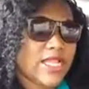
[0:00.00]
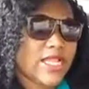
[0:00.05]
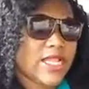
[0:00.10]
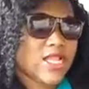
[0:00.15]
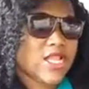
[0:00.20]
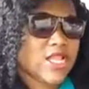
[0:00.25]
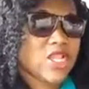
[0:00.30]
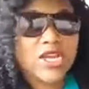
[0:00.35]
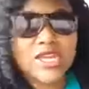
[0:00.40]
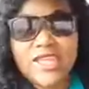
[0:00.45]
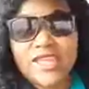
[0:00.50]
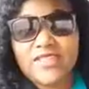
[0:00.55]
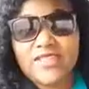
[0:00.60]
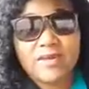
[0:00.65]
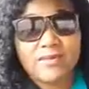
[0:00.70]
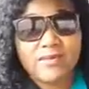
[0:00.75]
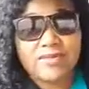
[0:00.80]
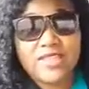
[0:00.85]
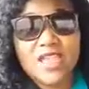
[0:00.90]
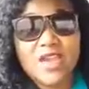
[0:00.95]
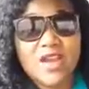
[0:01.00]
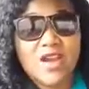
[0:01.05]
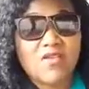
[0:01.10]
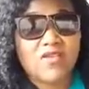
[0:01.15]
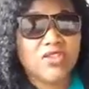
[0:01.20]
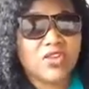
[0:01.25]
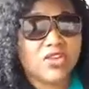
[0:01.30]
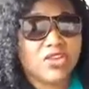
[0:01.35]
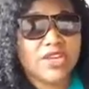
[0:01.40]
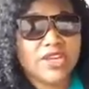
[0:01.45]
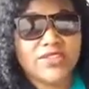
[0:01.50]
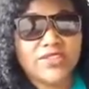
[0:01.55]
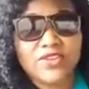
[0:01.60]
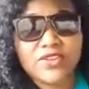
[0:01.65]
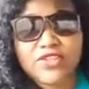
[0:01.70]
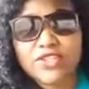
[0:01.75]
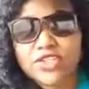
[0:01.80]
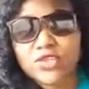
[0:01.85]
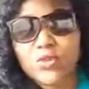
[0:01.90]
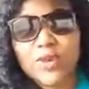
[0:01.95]
look at themselves or look at their
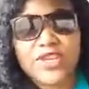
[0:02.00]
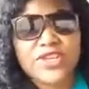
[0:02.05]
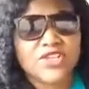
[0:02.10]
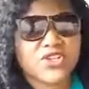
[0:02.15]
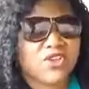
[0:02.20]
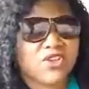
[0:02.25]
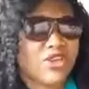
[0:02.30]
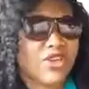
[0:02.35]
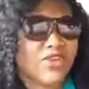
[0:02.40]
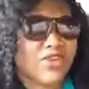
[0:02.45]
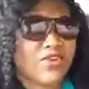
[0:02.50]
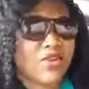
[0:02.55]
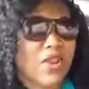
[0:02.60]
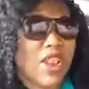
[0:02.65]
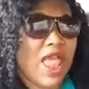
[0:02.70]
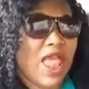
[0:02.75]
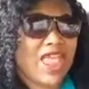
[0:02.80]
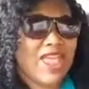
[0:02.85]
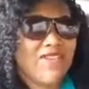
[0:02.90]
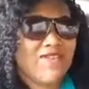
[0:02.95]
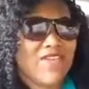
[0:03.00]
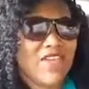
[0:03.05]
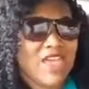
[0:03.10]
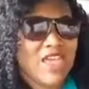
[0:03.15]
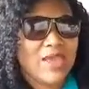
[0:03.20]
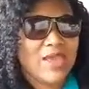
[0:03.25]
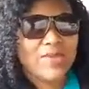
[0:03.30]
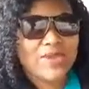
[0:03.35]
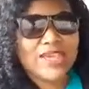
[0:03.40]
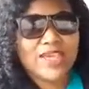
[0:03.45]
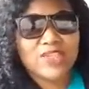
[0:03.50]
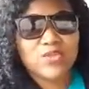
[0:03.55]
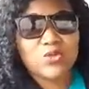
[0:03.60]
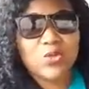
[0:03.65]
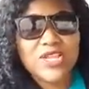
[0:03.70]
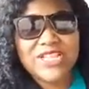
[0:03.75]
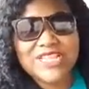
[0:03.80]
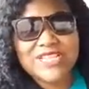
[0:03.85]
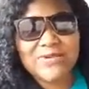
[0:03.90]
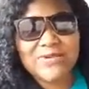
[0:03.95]
situation or look at their life, because what